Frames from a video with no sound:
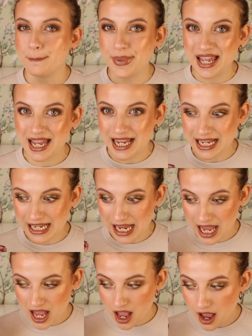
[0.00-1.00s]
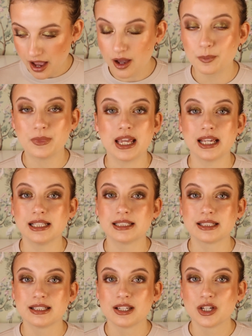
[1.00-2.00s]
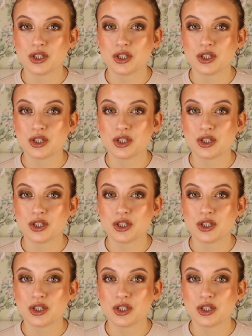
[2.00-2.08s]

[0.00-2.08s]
big update